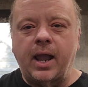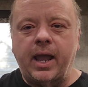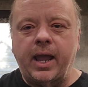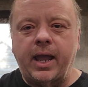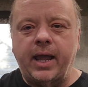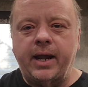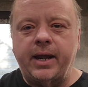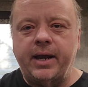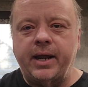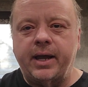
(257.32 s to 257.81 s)

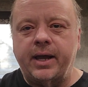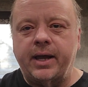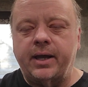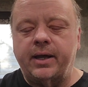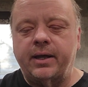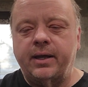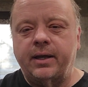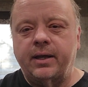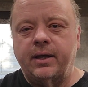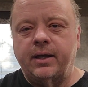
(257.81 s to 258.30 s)

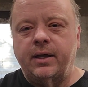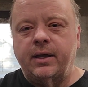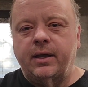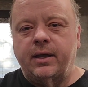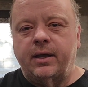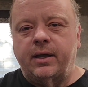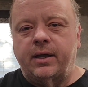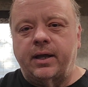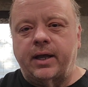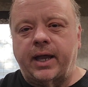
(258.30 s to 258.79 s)
And
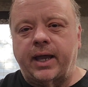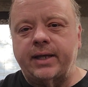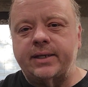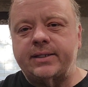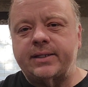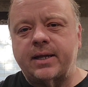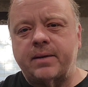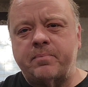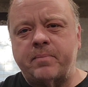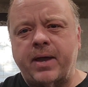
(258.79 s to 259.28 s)
he
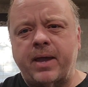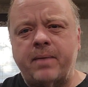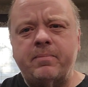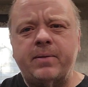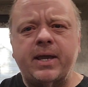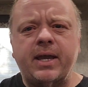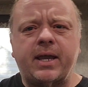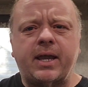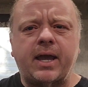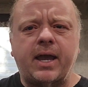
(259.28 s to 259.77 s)
said
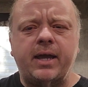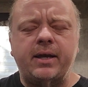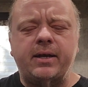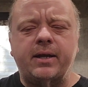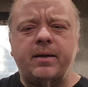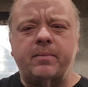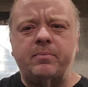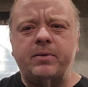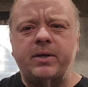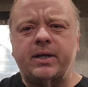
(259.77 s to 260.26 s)
maybe a
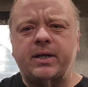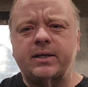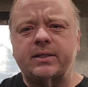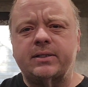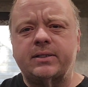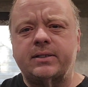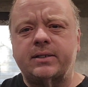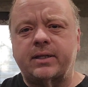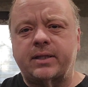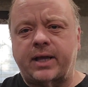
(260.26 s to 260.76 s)
KW,
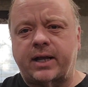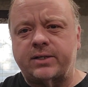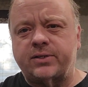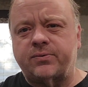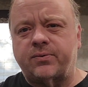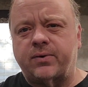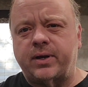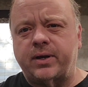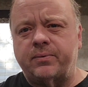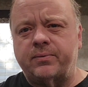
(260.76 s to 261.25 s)
because
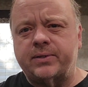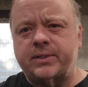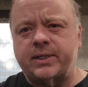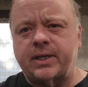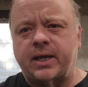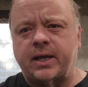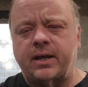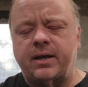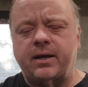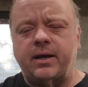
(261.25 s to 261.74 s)
that's what he
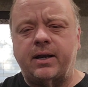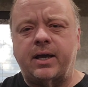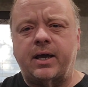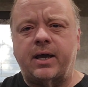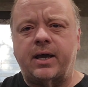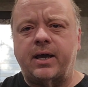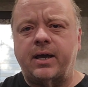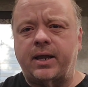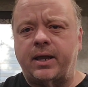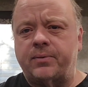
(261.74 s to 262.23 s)
was in.
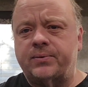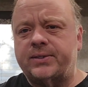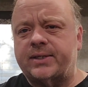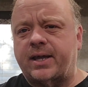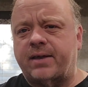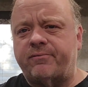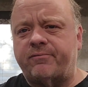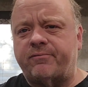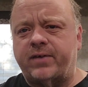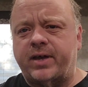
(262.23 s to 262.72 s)
He was
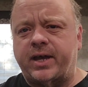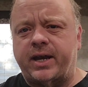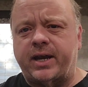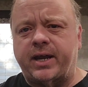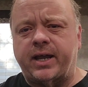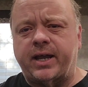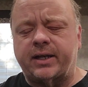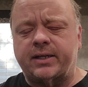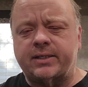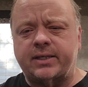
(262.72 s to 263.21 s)
at
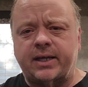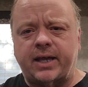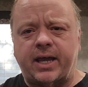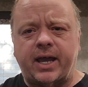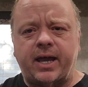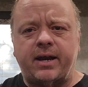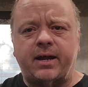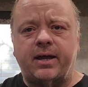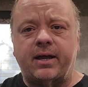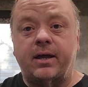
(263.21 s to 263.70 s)
FedEx. He
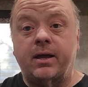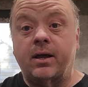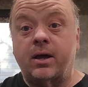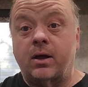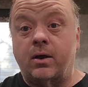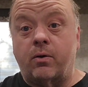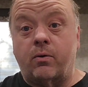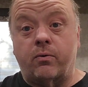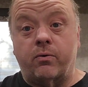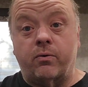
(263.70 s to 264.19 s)
had a
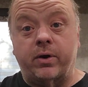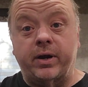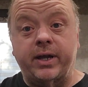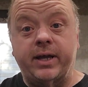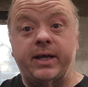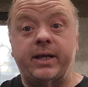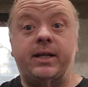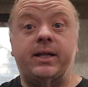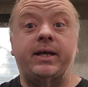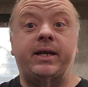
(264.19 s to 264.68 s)

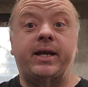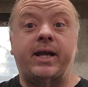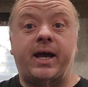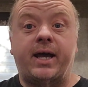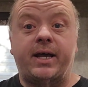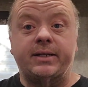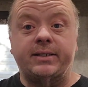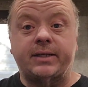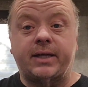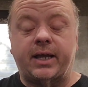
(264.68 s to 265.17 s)
really
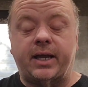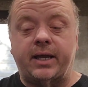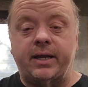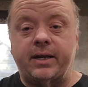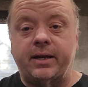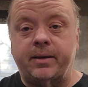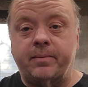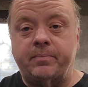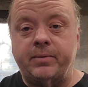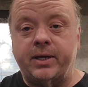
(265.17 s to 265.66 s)
nice
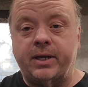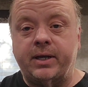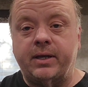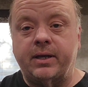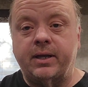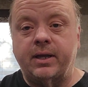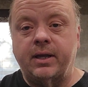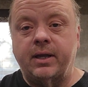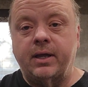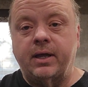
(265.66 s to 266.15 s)
KW.
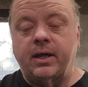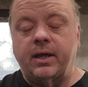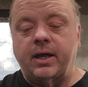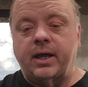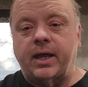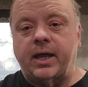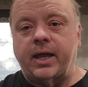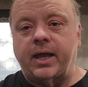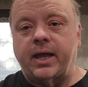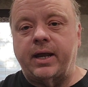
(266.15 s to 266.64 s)

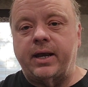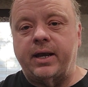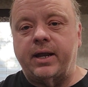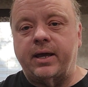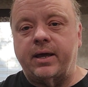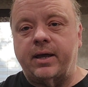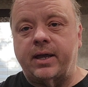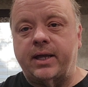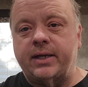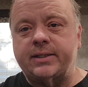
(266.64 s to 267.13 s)

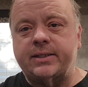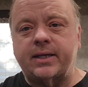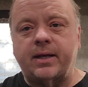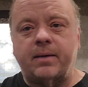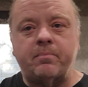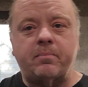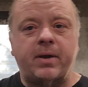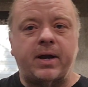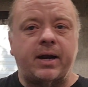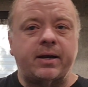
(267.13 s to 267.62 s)
And he
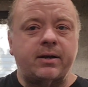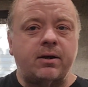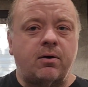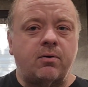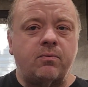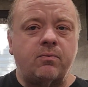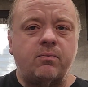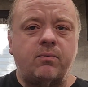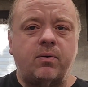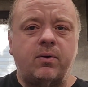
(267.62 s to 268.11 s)
said, but I
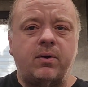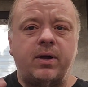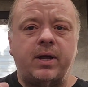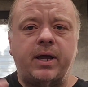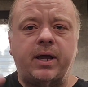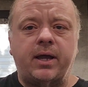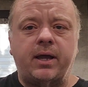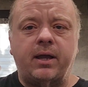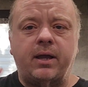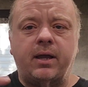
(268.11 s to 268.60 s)
don't
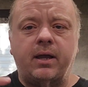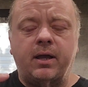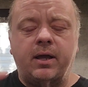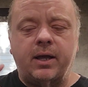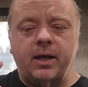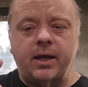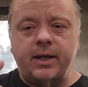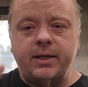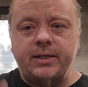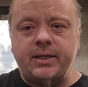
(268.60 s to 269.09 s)
want
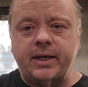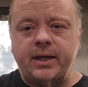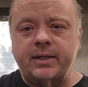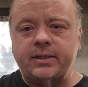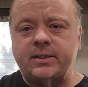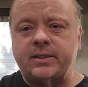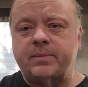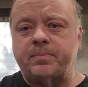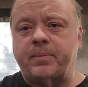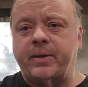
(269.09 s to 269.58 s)
a
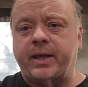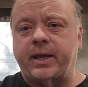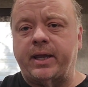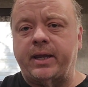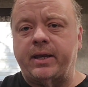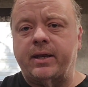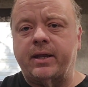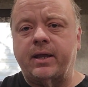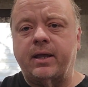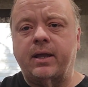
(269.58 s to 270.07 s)

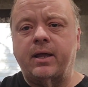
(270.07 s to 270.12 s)
10-speed.